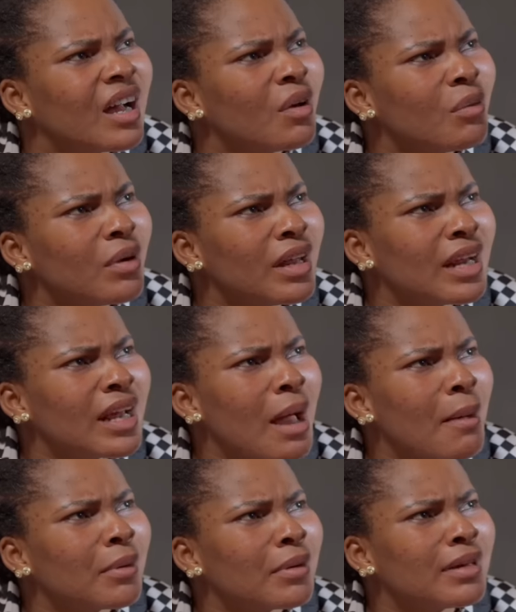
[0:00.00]
What didn't
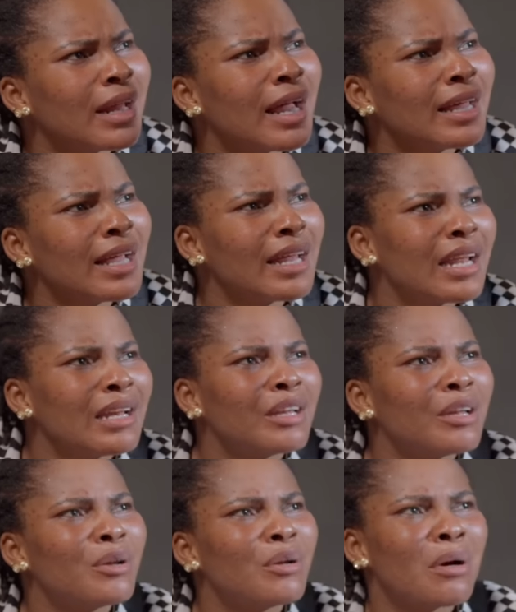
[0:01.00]
happen? Now, yeah, then
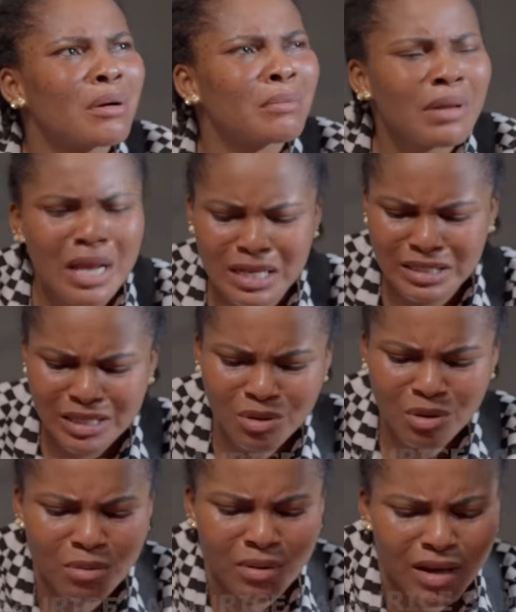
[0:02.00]
they knock. Be like, they
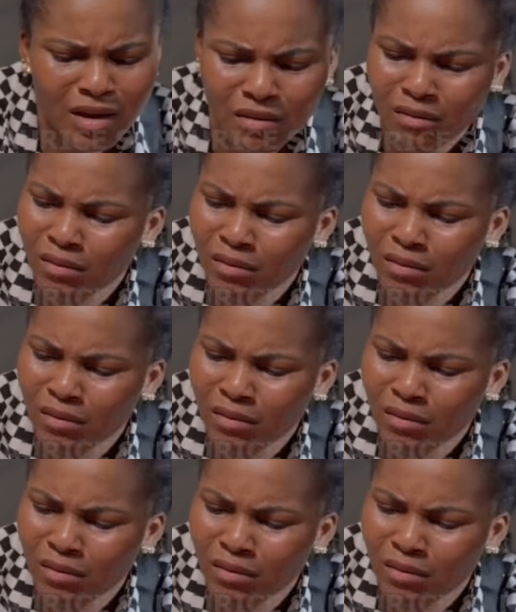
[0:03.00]
know we here.